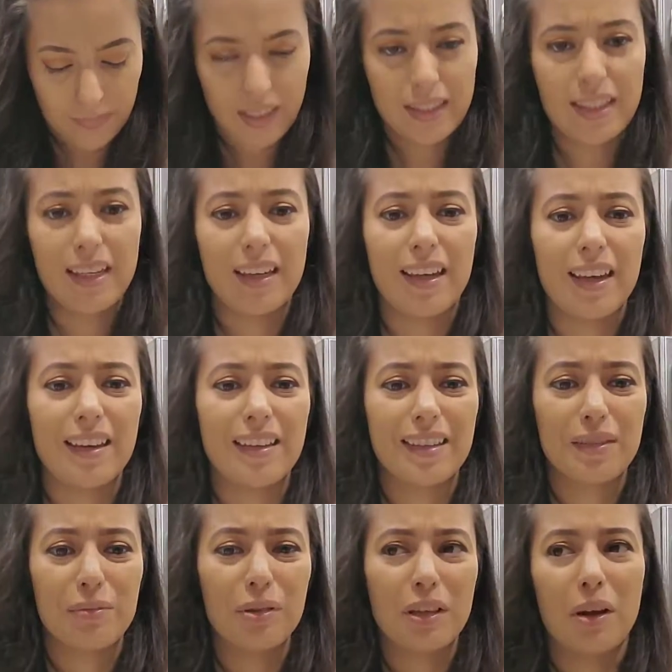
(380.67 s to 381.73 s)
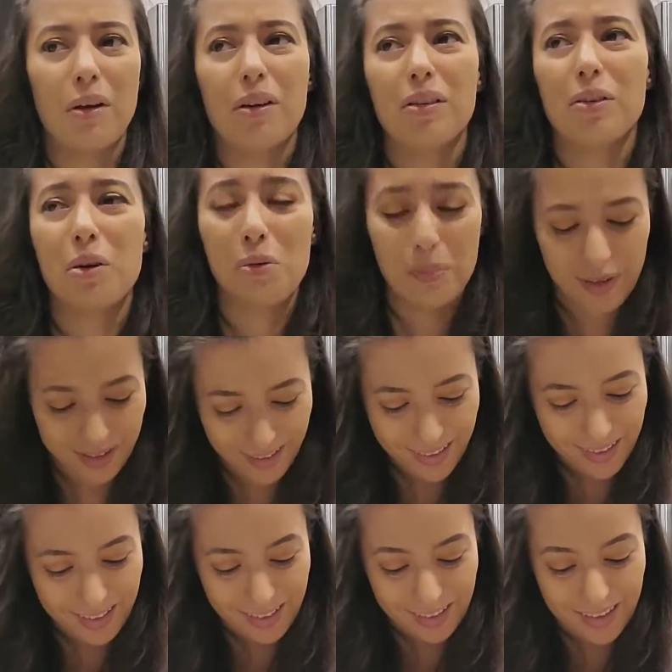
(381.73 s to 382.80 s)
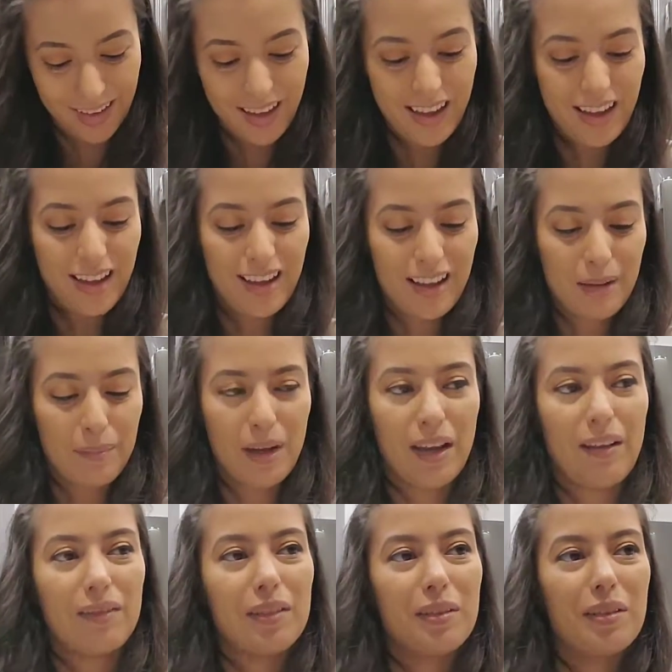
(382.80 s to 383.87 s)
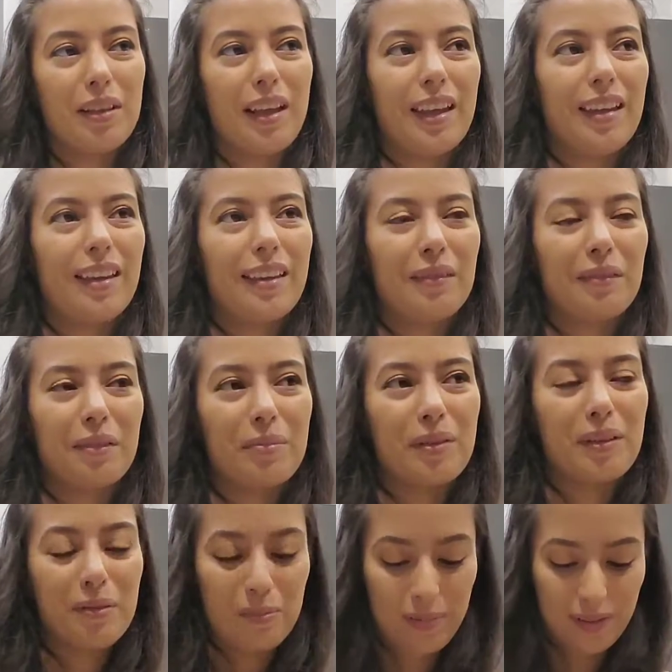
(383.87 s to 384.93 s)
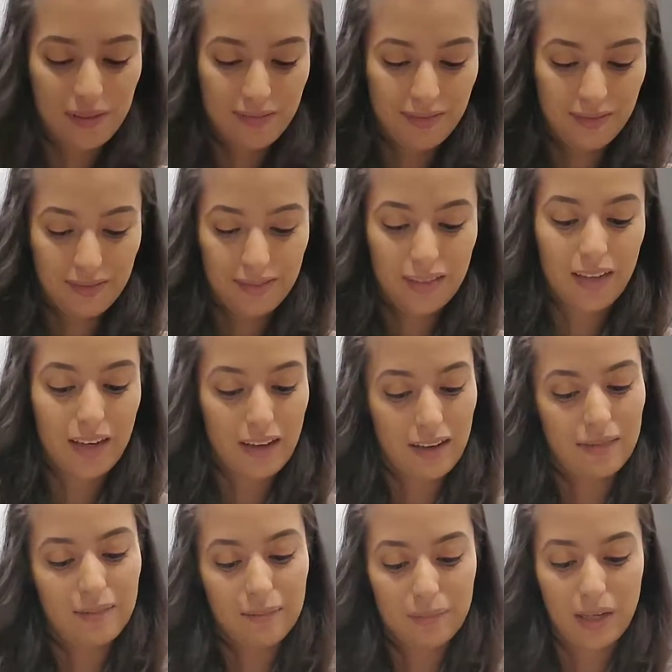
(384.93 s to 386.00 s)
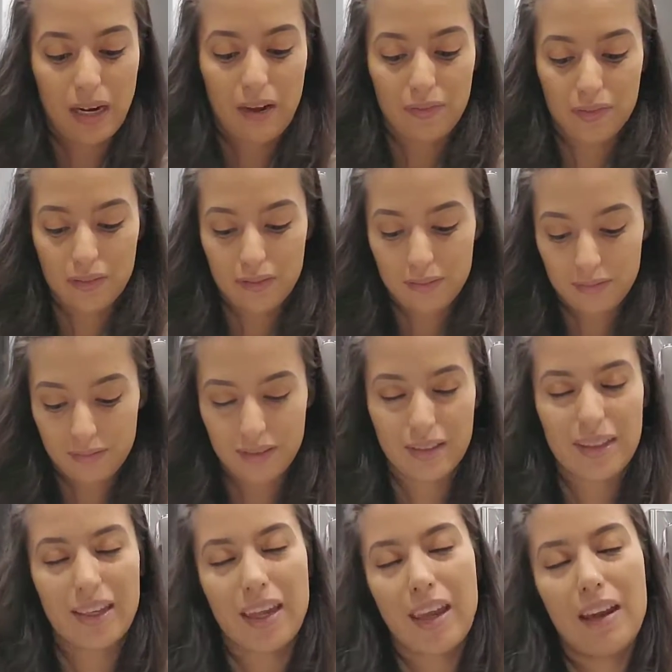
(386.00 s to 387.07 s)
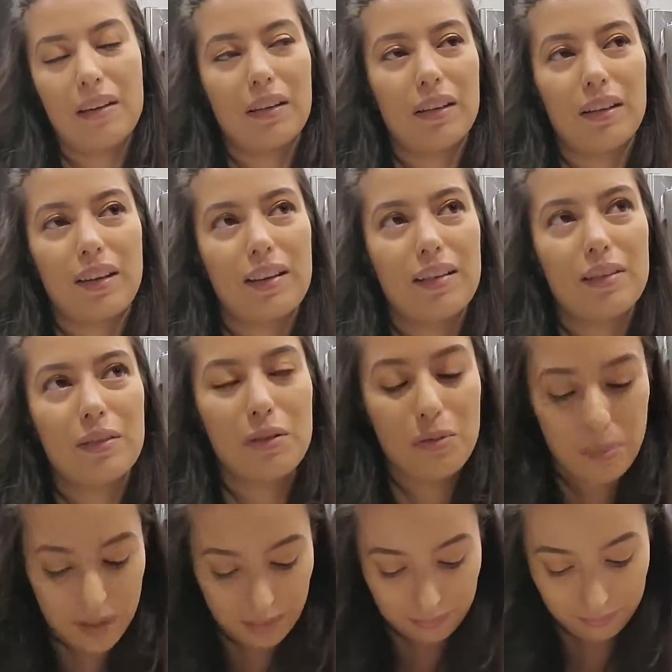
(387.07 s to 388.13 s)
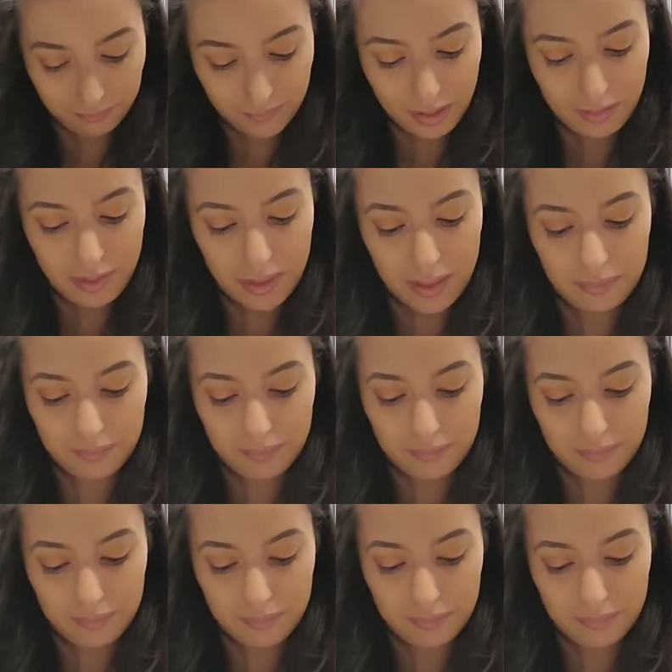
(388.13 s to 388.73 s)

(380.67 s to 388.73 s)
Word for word: sink and it's really hard to open. I might have to like rip it open. Yeah, I'm gonna have to because I can't get it to open. There